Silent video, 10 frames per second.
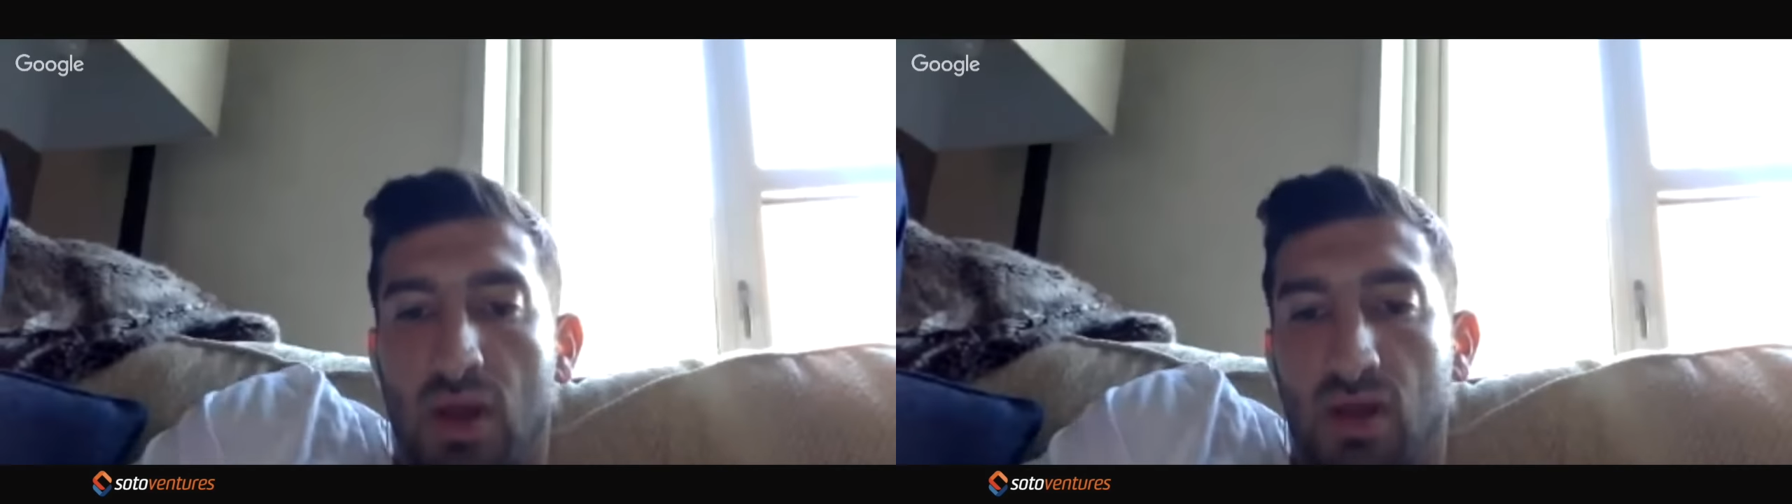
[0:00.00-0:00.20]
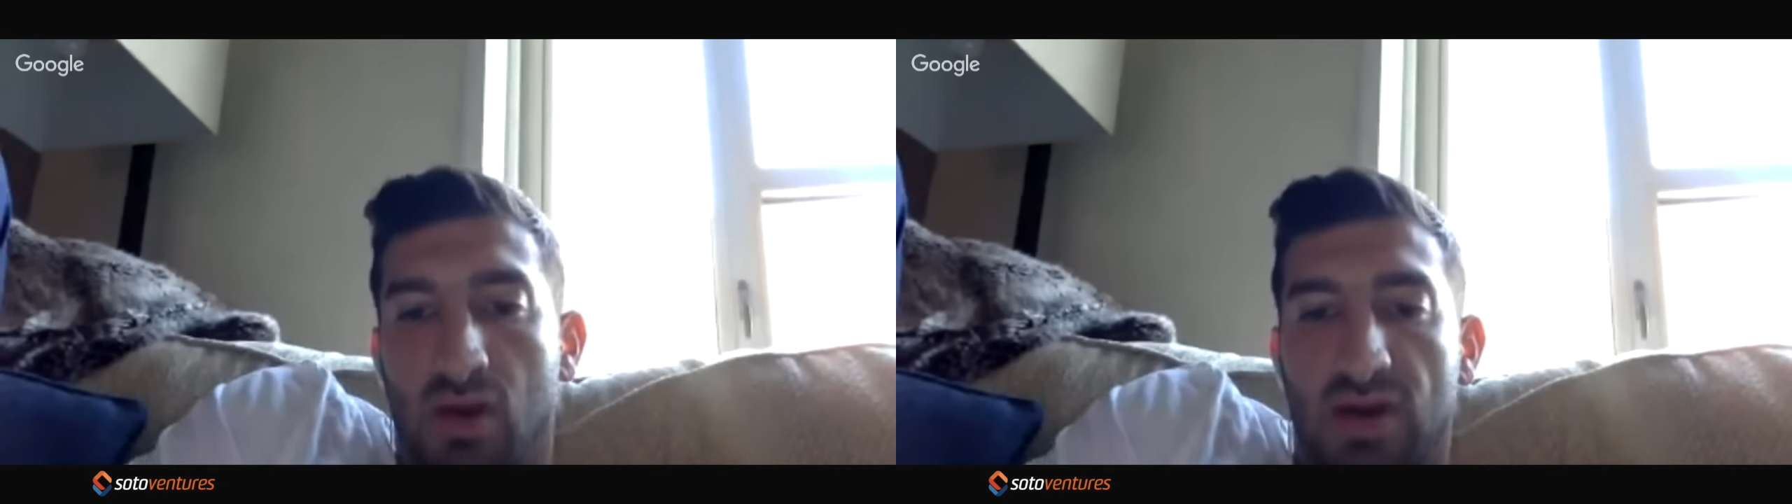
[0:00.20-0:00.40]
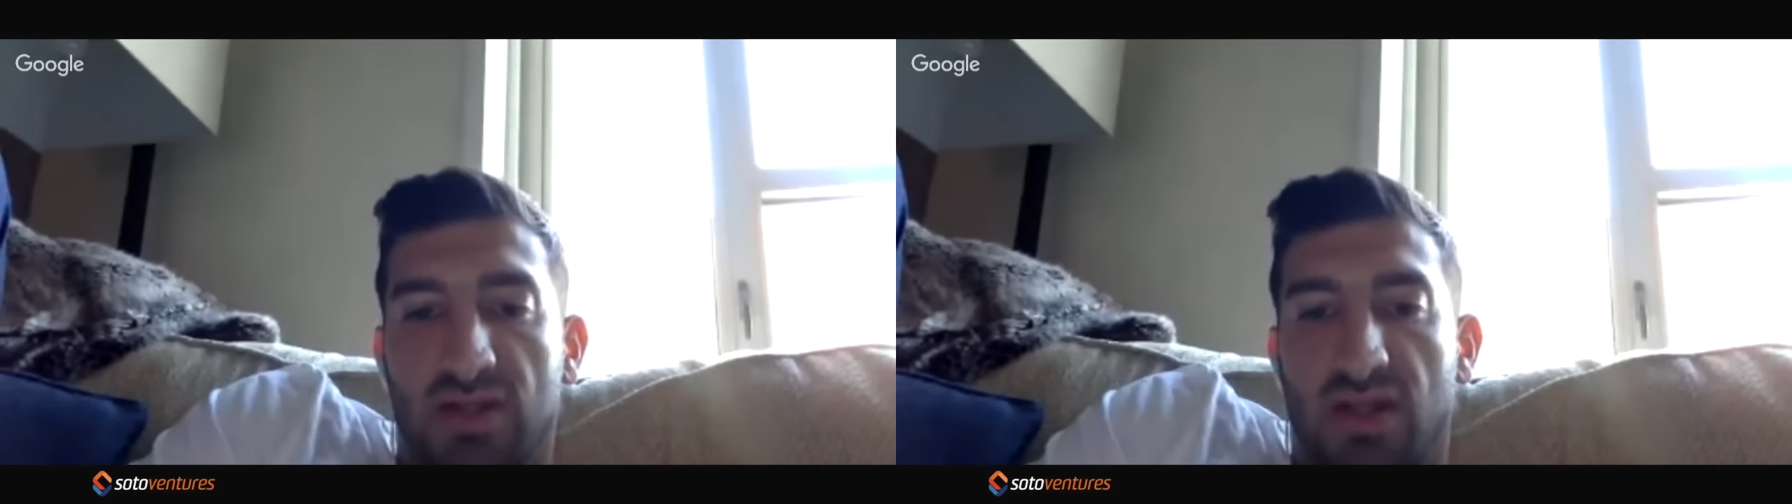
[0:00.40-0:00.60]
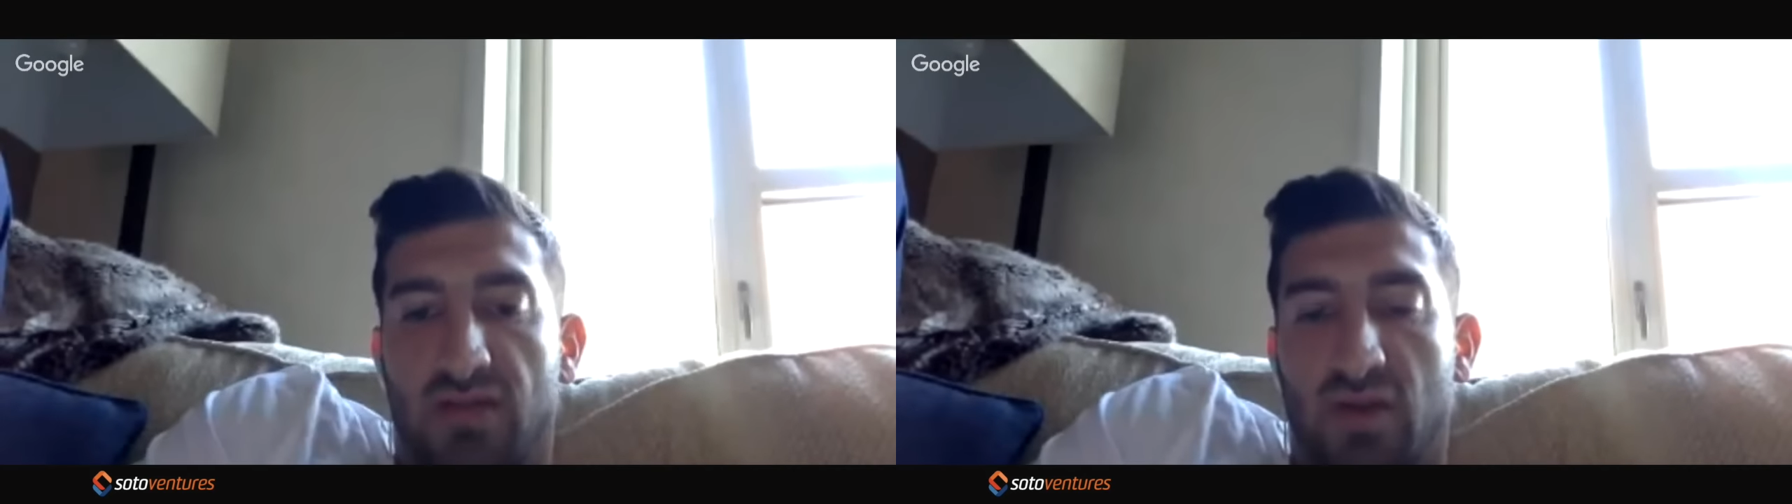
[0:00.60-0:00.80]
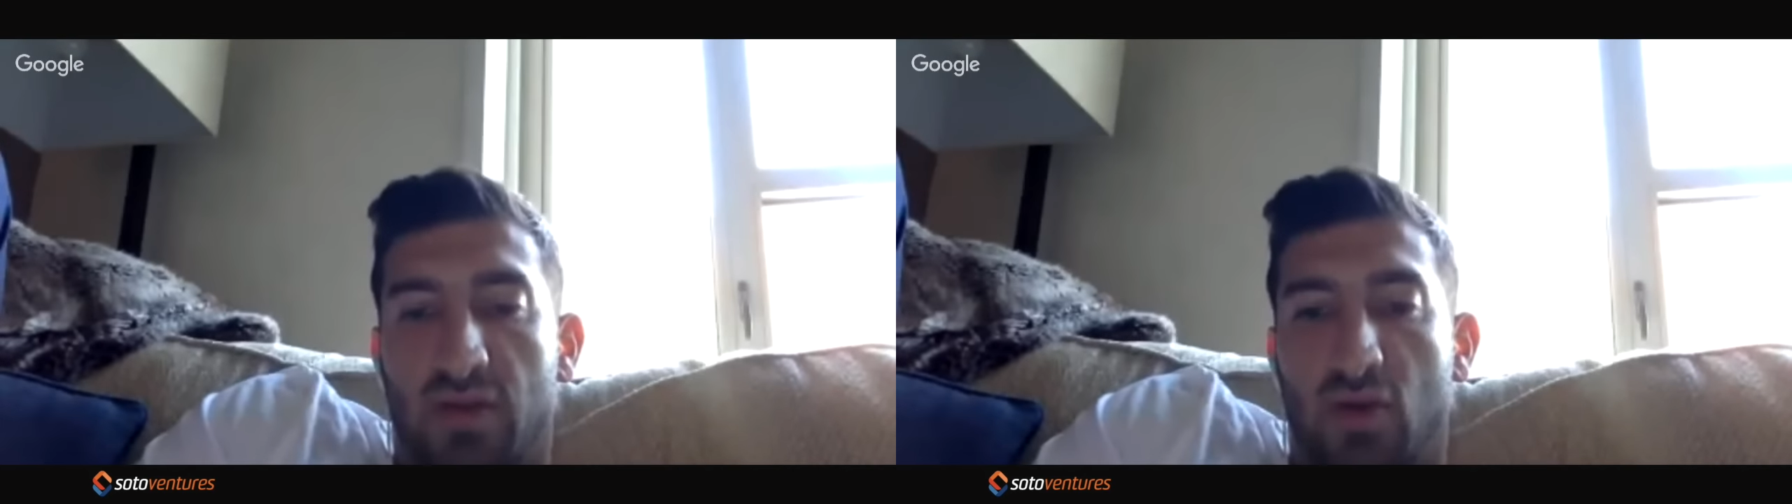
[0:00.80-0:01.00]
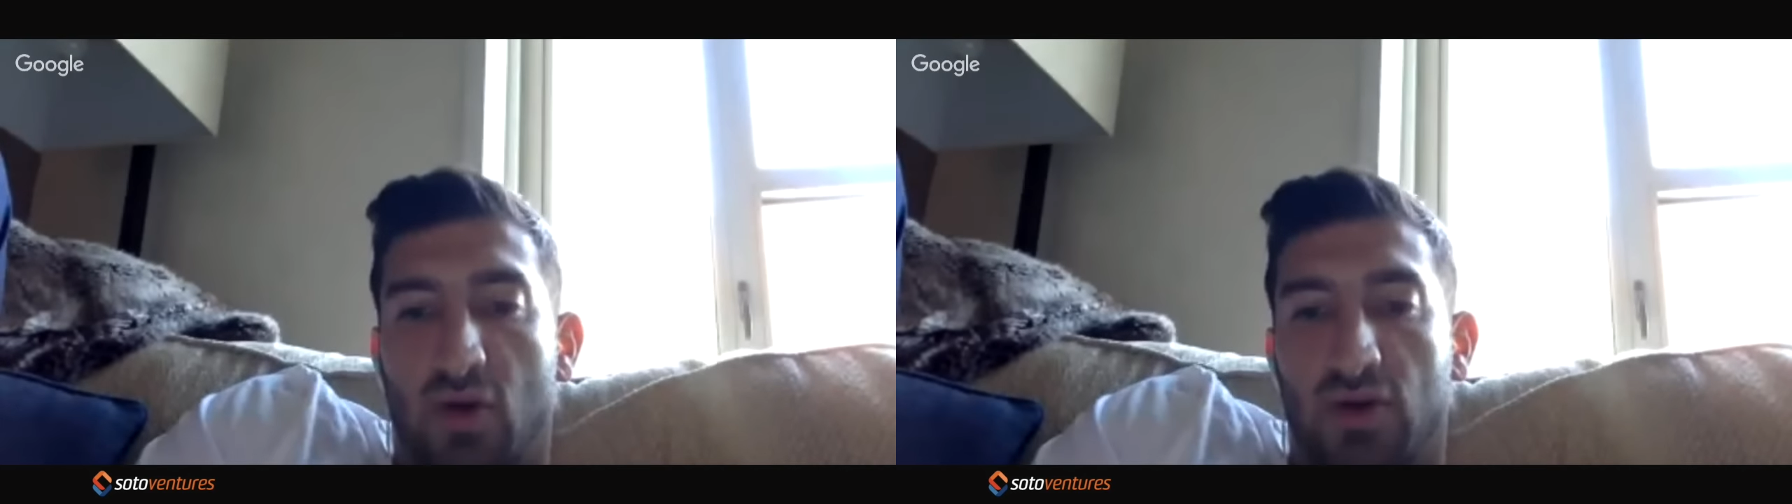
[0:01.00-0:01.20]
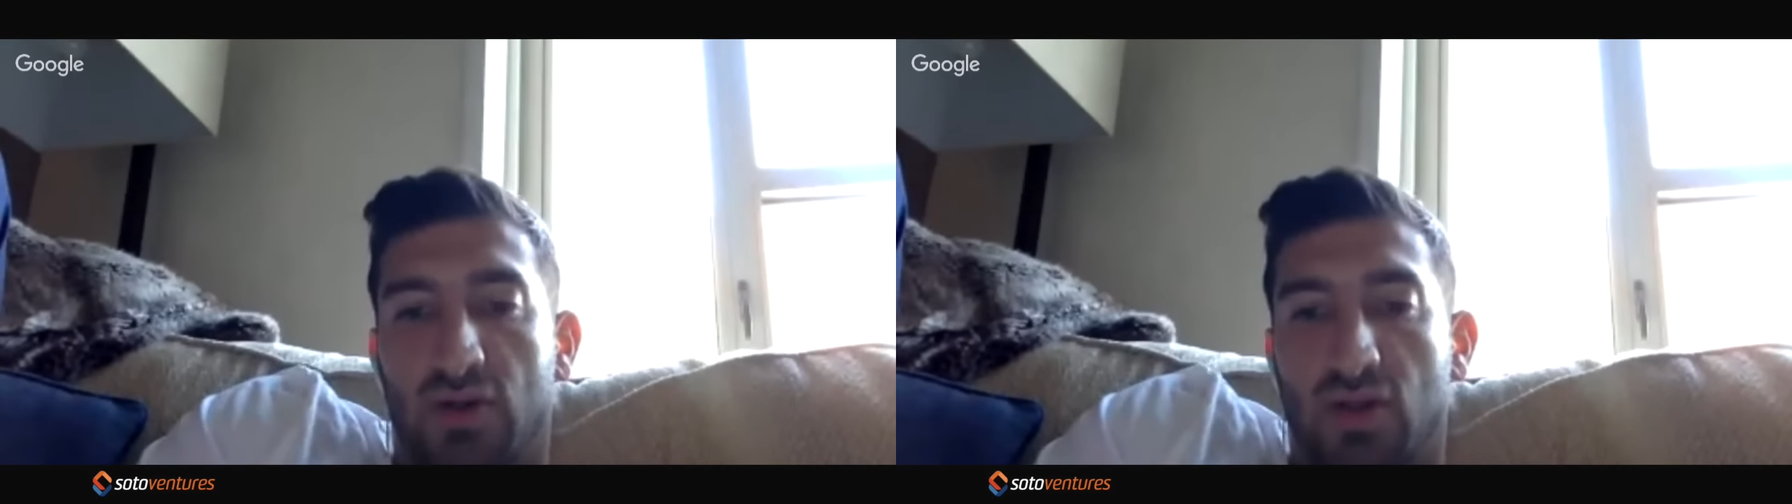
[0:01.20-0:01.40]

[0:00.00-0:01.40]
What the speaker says: has a different approach.